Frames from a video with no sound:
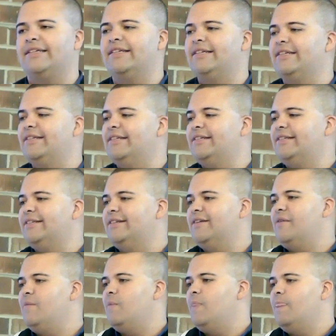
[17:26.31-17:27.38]

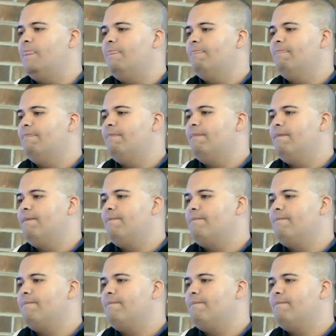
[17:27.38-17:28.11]
(no one is talking)